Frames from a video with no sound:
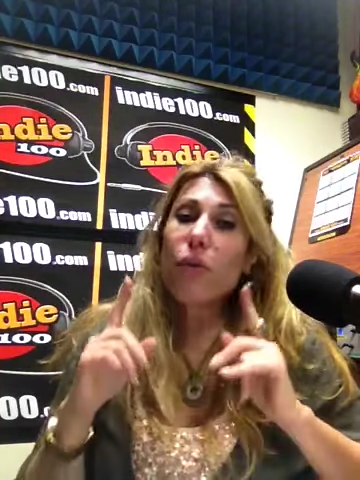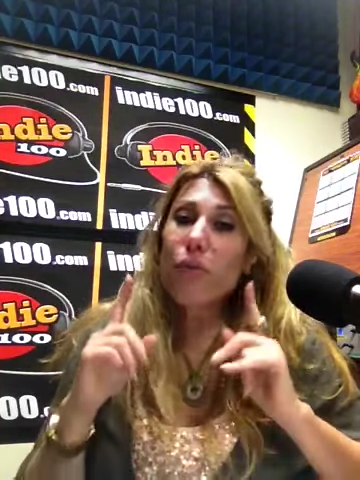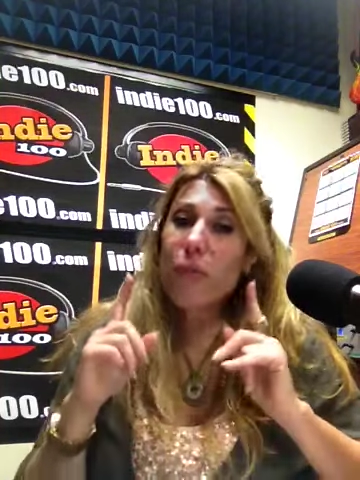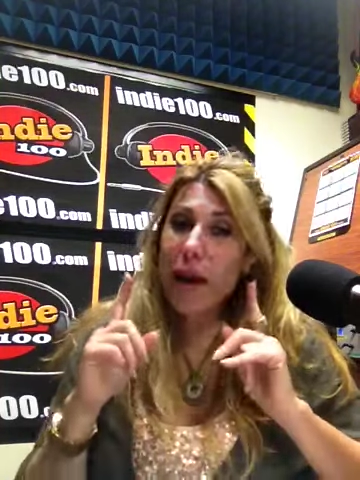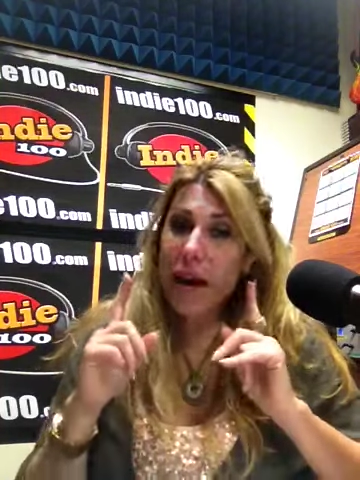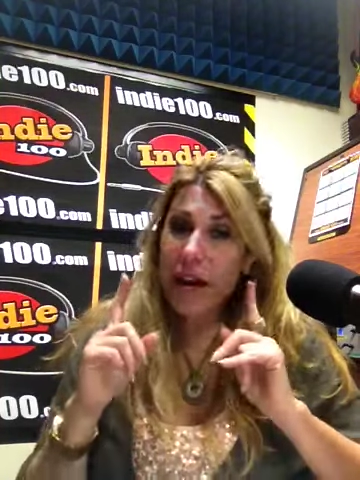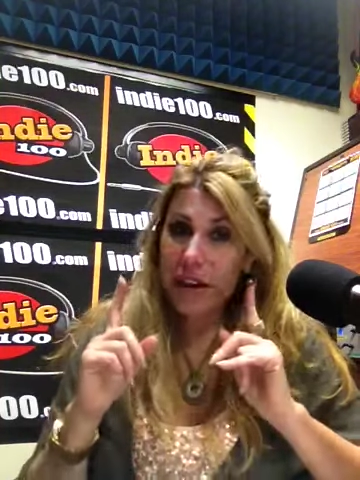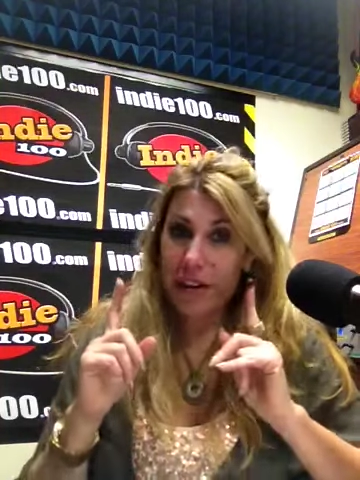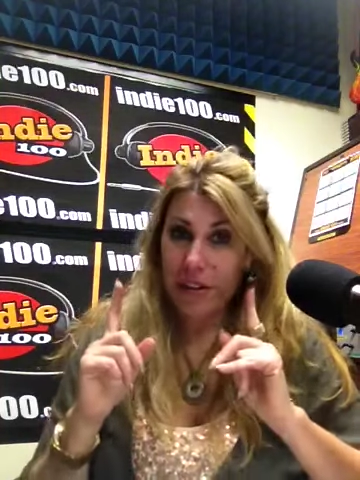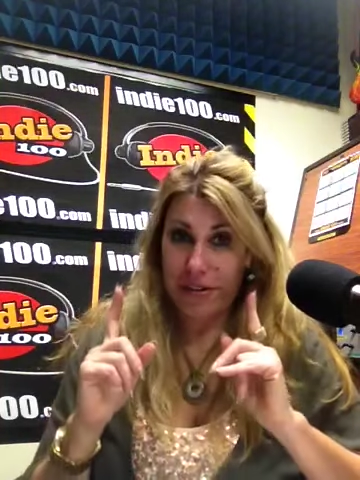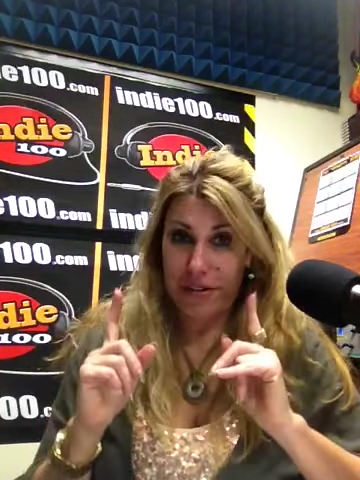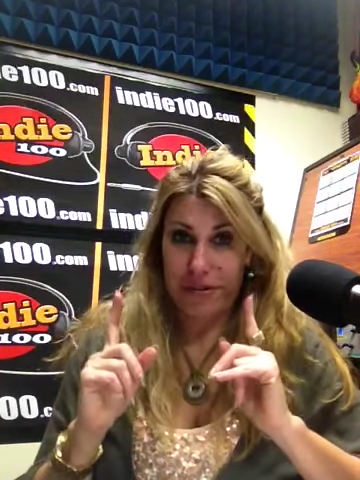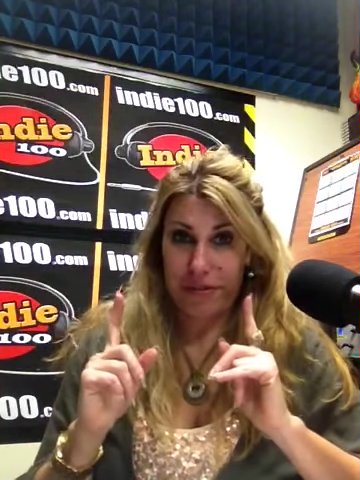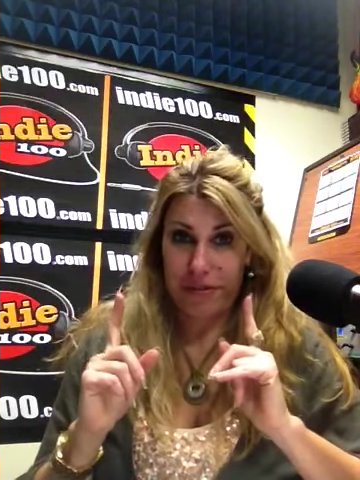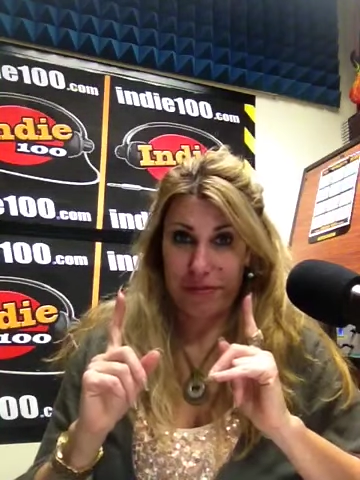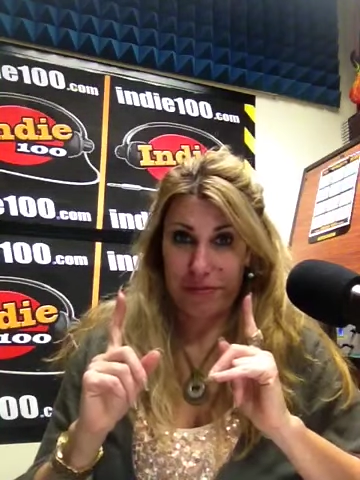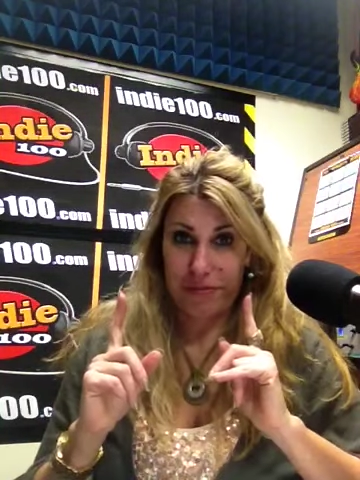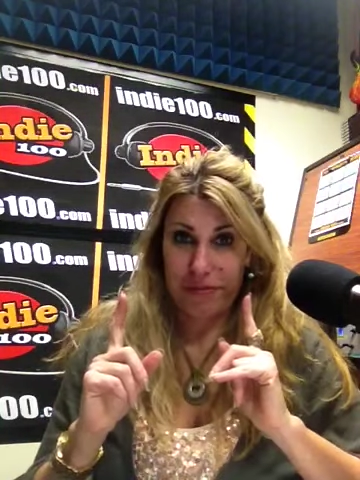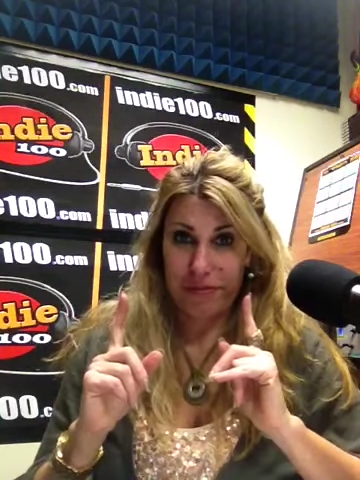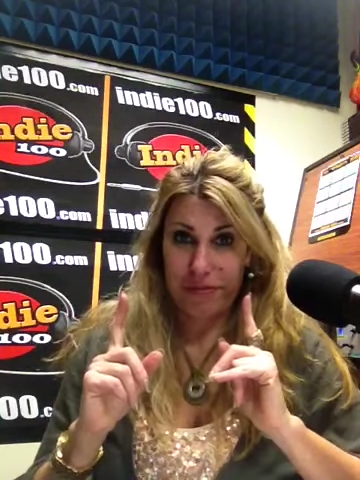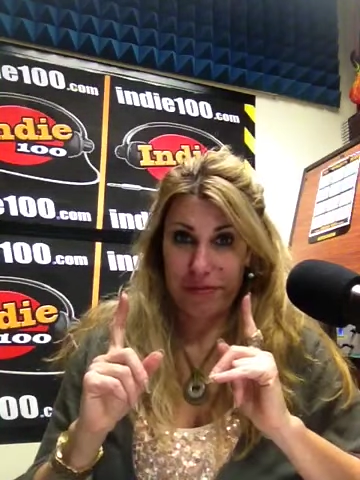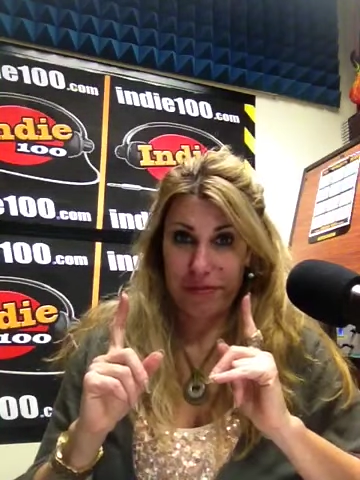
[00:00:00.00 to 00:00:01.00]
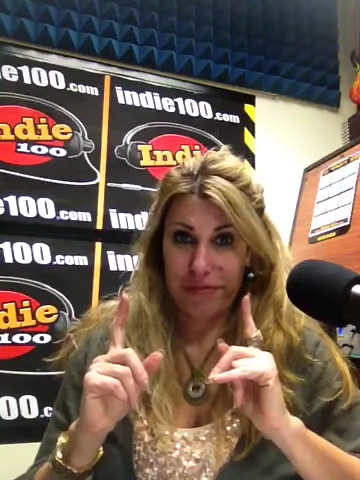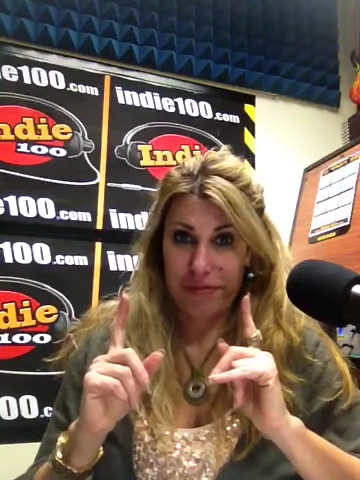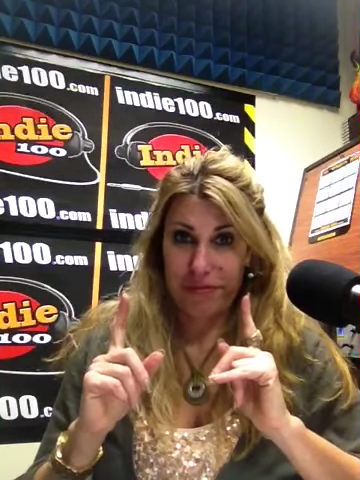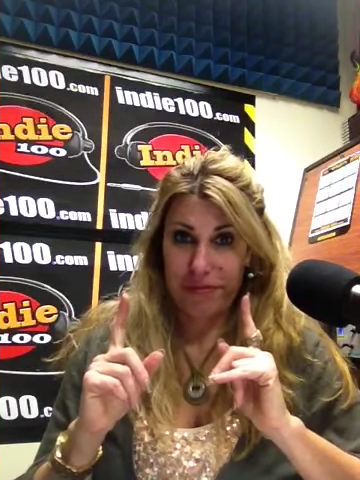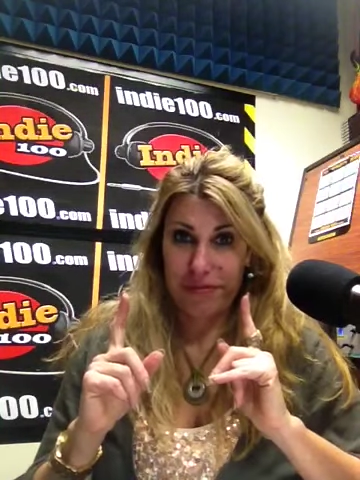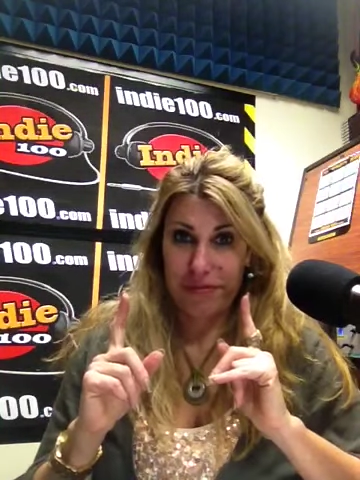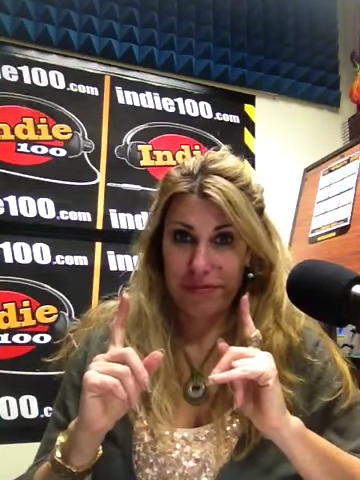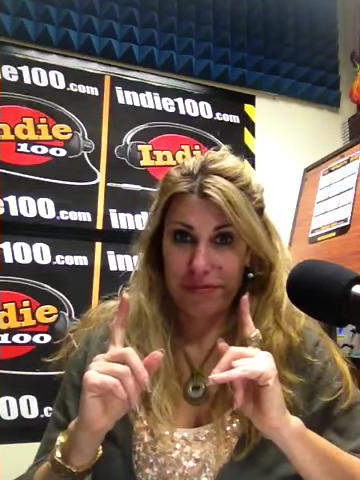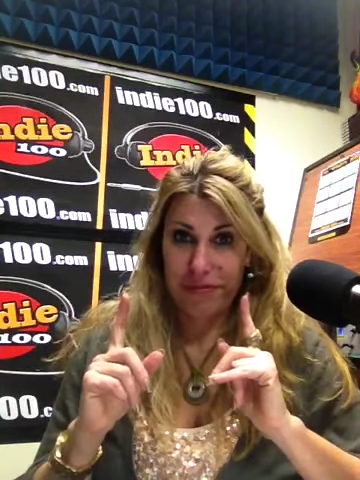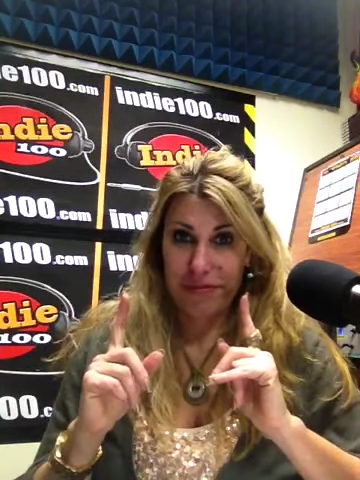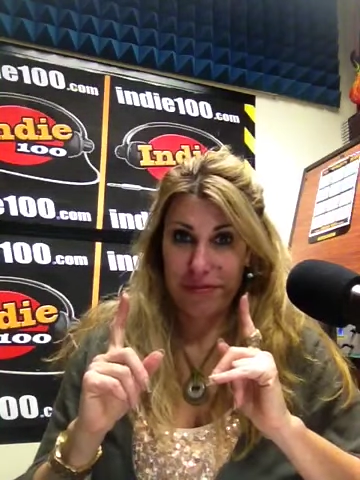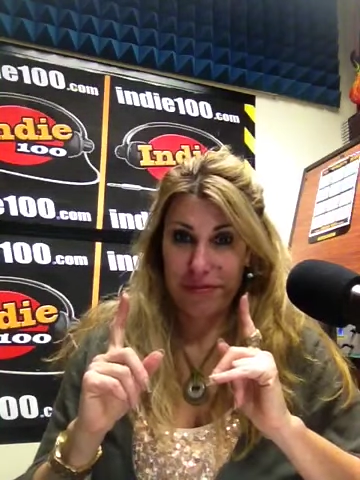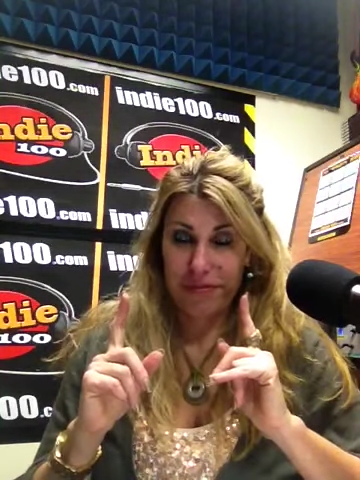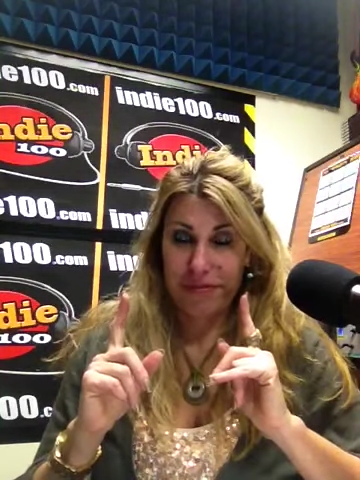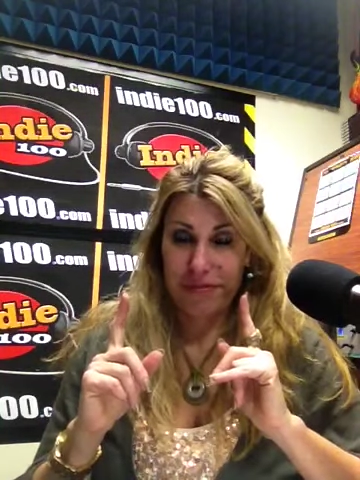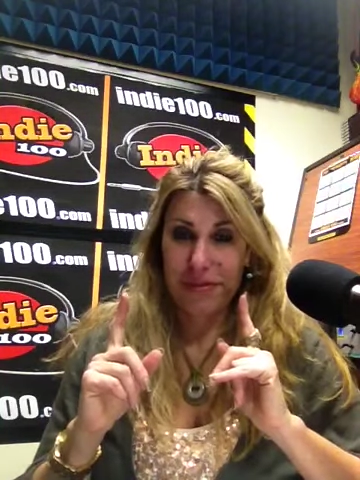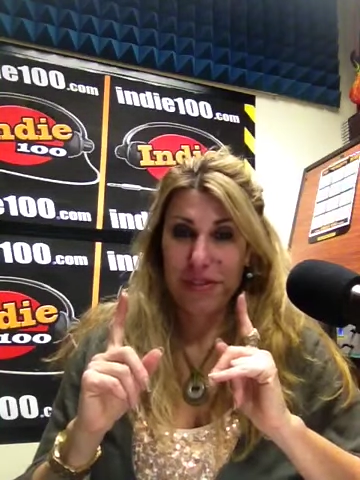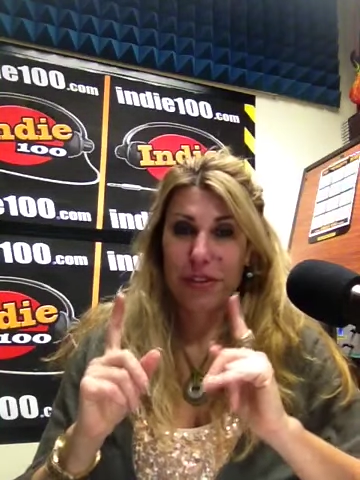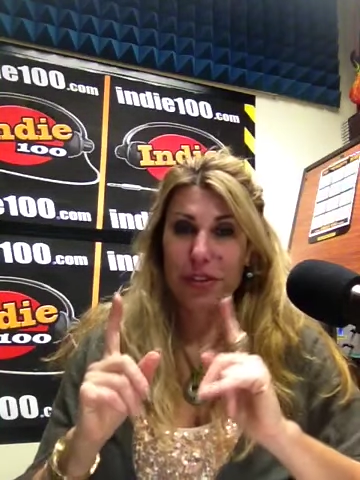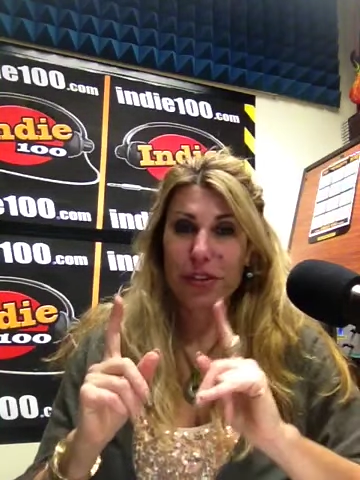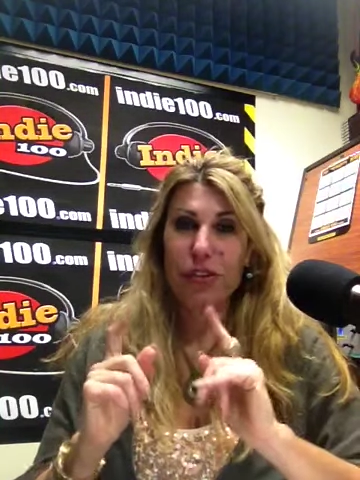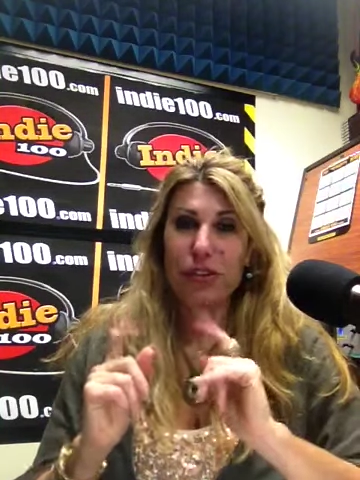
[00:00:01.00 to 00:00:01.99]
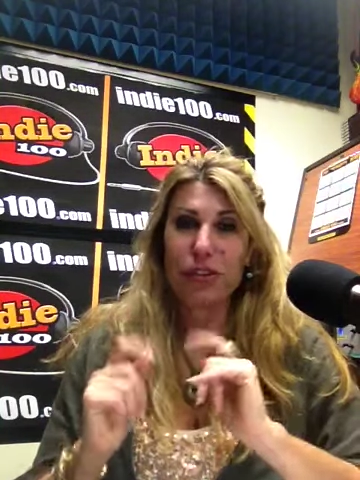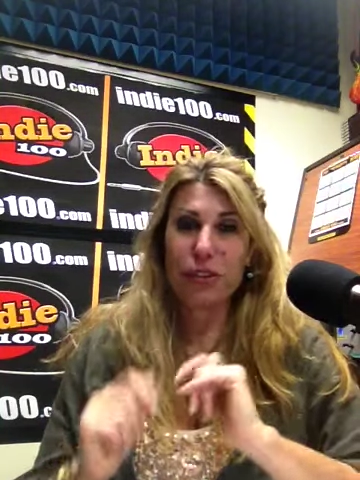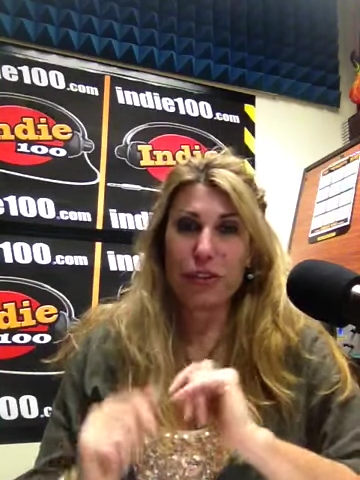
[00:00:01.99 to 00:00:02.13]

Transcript: better, you